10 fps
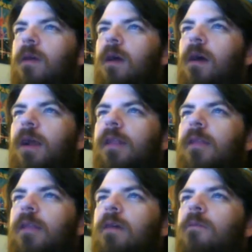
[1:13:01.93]
All right,
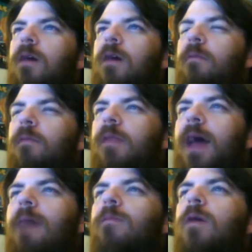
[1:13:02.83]
so
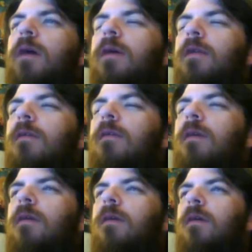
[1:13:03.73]
that was
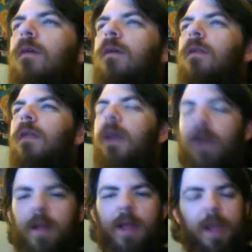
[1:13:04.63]
Nick
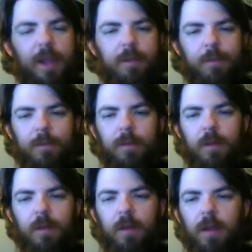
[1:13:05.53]
Arcade.
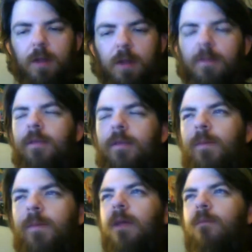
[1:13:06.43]
And you know, this
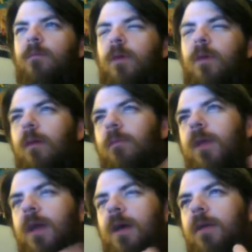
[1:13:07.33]
week,
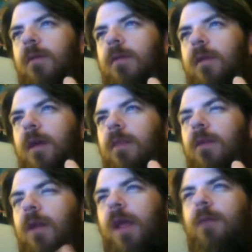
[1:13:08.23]
because I thought,
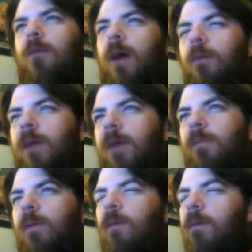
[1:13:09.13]
hey, what
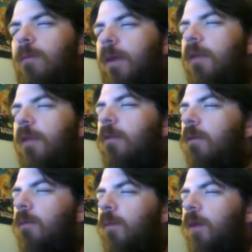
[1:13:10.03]
were we doing when we were
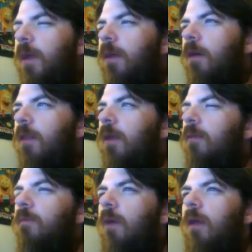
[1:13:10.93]
getting all these
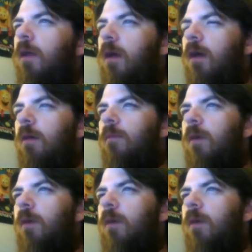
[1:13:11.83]
Patreon